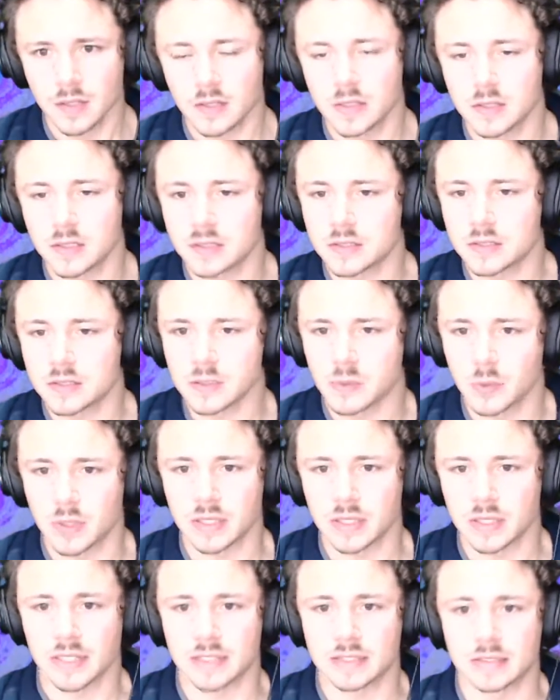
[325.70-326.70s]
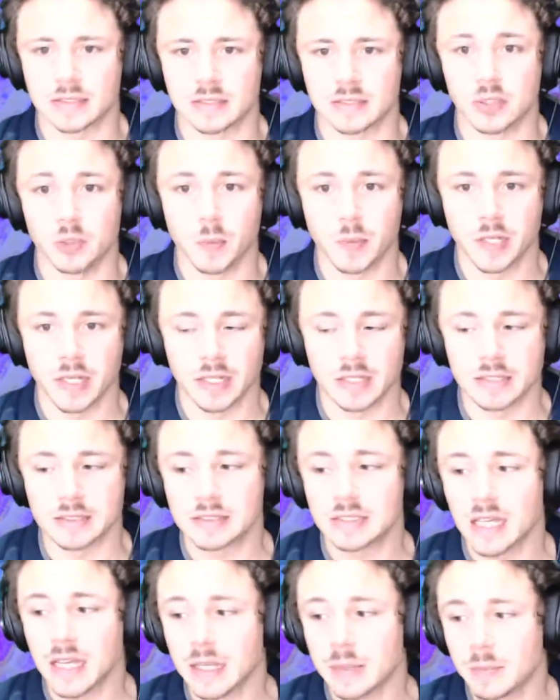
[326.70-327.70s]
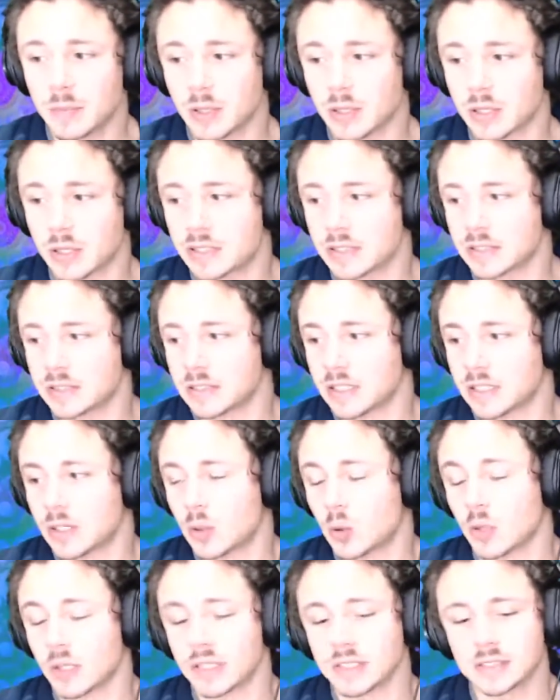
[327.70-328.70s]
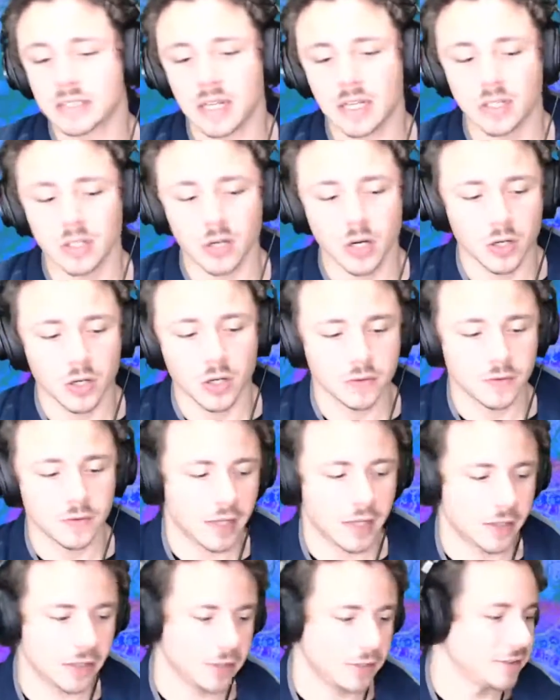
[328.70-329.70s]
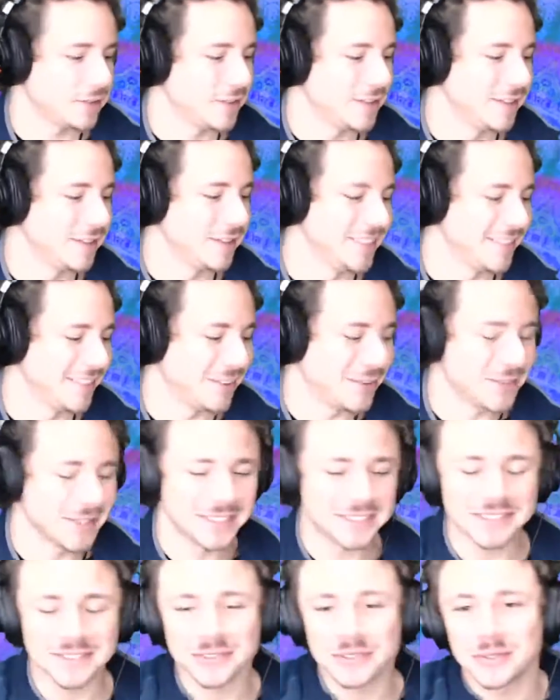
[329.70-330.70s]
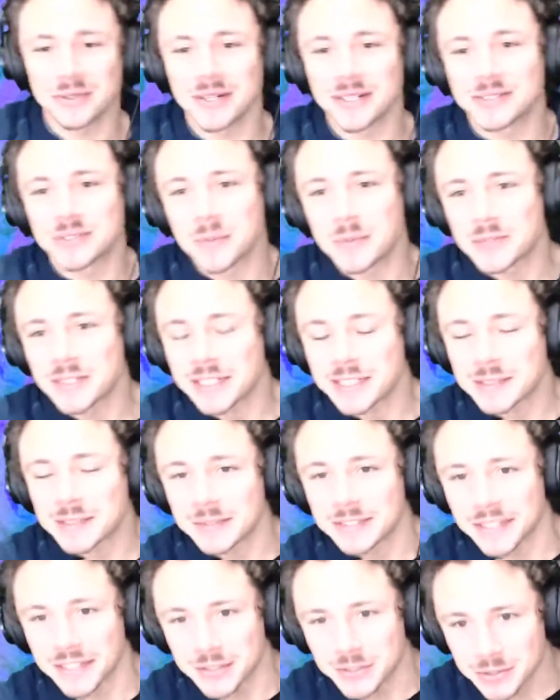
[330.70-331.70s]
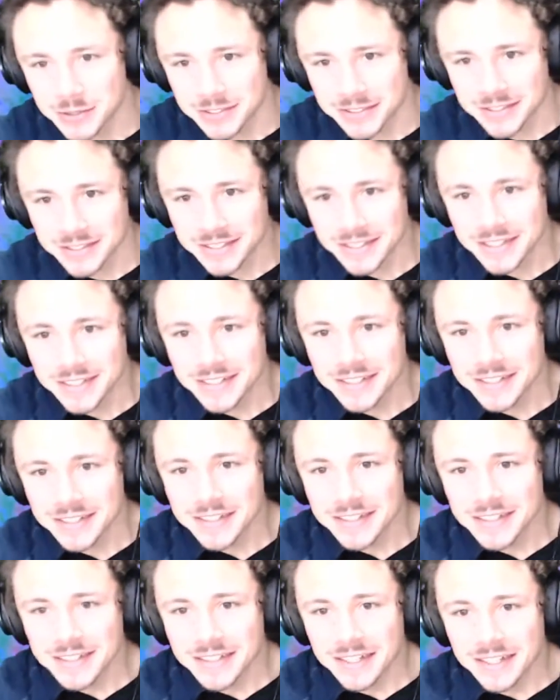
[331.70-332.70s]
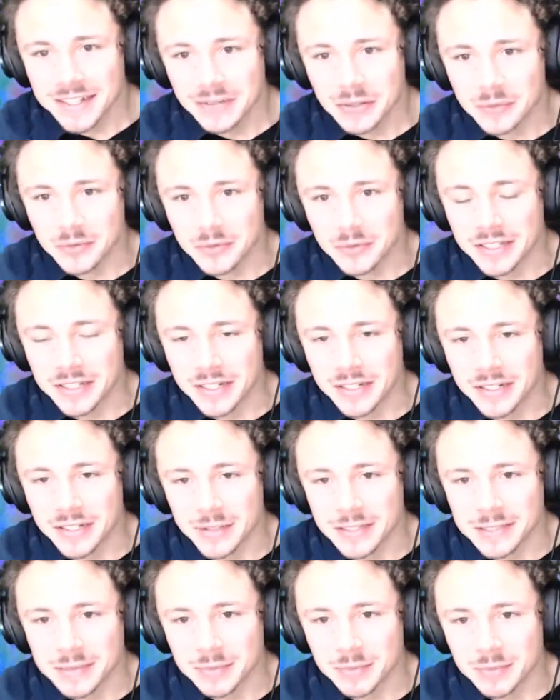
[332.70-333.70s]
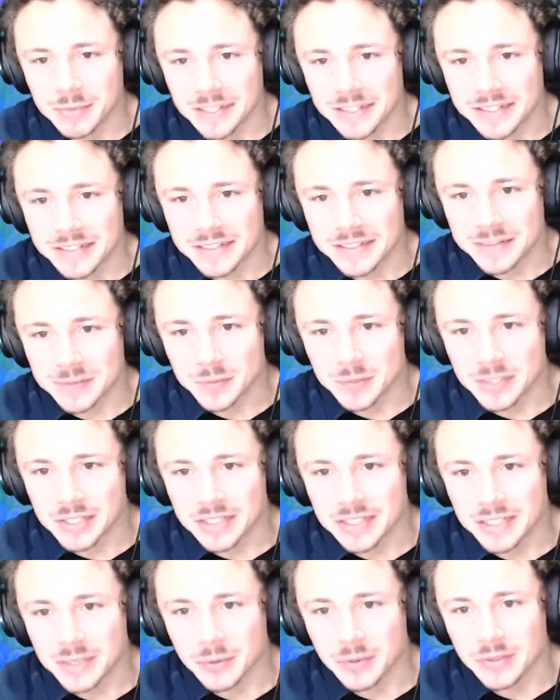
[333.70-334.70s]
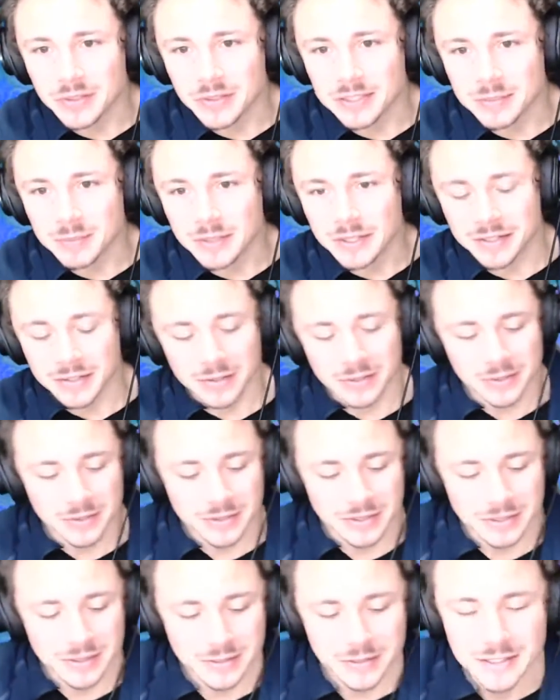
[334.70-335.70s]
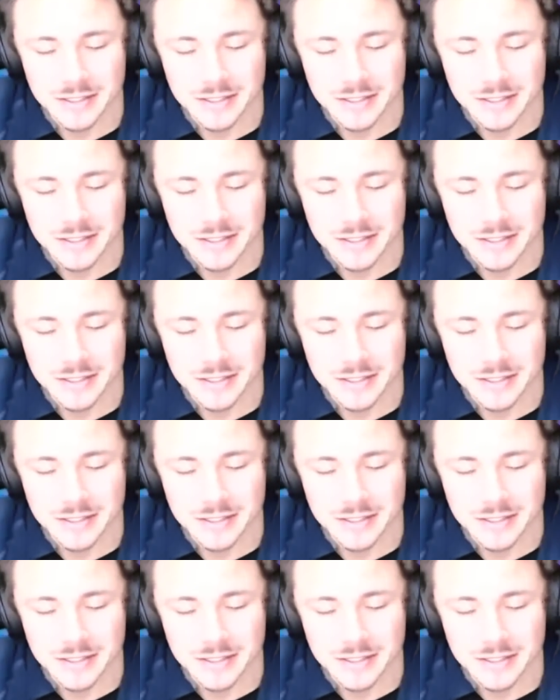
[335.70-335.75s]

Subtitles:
I also want to test lumen on the sidebar, or on the sidecar rather. All this stuff requires so much explanation if I'm really going to explain it, but I won't explain it all though.